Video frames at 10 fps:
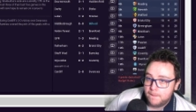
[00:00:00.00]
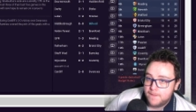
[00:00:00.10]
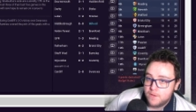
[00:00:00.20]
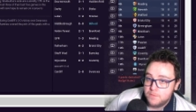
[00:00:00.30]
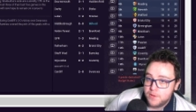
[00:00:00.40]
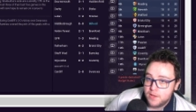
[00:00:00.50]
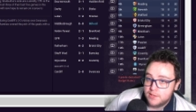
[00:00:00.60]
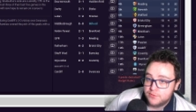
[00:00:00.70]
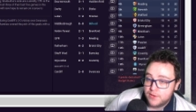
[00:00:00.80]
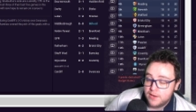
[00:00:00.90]

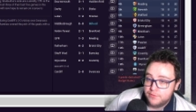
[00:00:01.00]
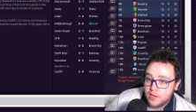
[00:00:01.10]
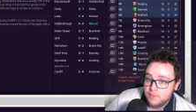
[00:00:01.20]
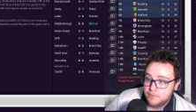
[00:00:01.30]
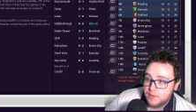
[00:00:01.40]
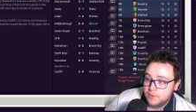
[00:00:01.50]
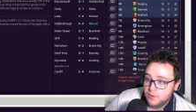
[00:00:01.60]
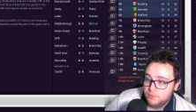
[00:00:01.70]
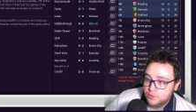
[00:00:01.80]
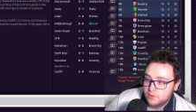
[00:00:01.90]
QPR's five game unbeaten
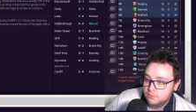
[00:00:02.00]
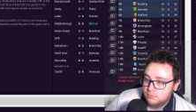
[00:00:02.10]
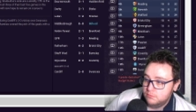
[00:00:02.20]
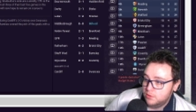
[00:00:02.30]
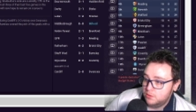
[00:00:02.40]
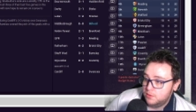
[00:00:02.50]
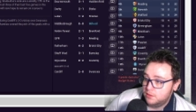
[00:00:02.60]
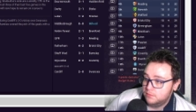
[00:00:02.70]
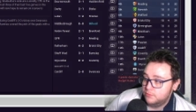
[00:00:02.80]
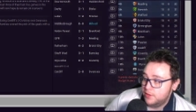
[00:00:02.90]
home run. Oh,
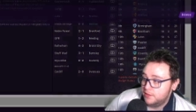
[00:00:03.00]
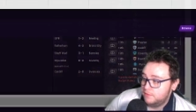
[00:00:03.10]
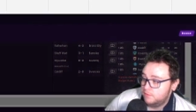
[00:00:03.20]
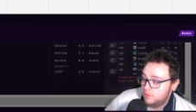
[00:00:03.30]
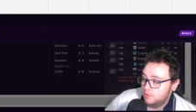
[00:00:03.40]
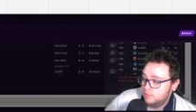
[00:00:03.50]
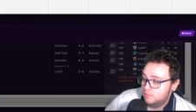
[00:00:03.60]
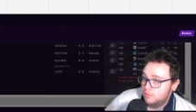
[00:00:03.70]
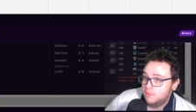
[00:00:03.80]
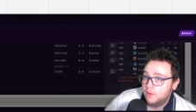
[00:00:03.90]
wait, Reading, good.
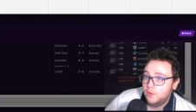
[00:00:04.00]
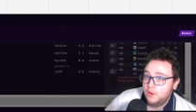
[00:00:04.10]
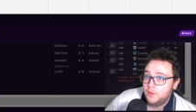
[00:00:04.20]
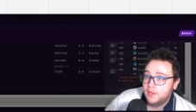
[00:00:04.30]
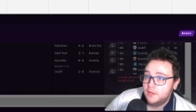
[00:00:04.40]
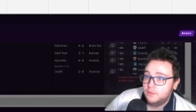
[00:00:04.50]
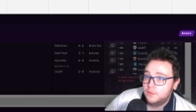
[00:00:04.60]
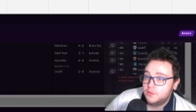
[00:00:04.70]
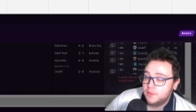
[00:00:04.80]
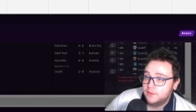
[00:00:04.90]
Wait, where are we now?
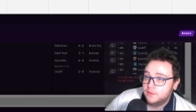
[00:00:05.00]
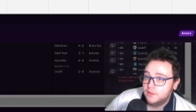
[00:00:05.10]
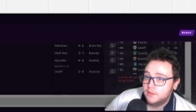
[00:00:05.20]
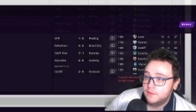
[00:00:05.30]
23rd.